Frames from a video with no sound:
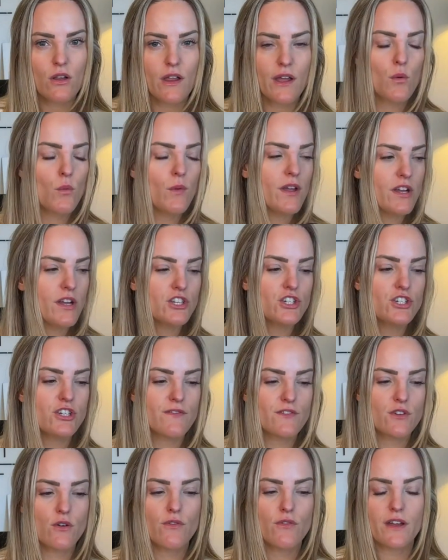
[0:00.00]
Like we could
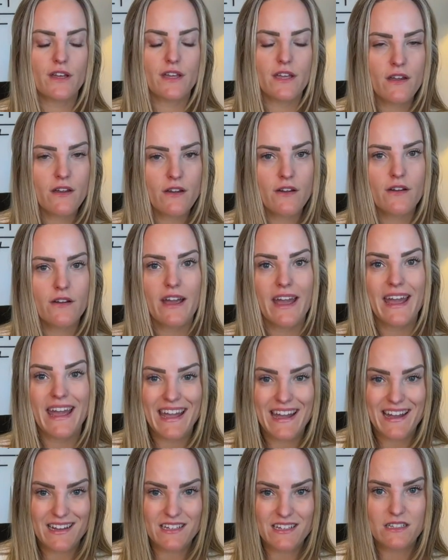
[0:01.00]
shift over here
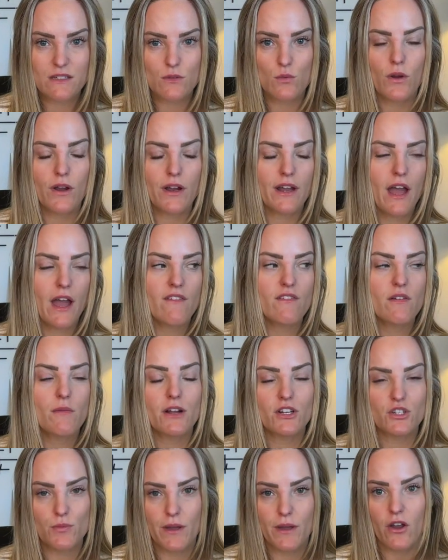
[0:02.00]
and we're going to have a
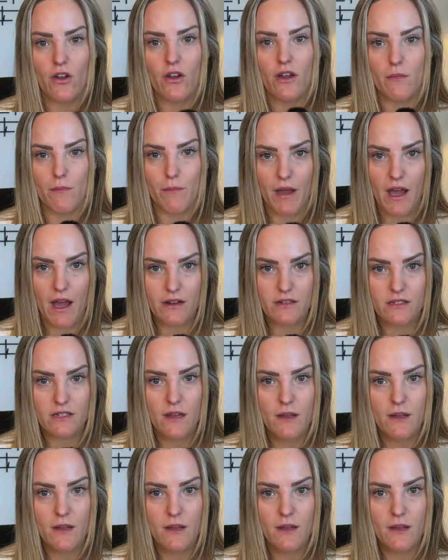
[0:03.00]
much bigger impact.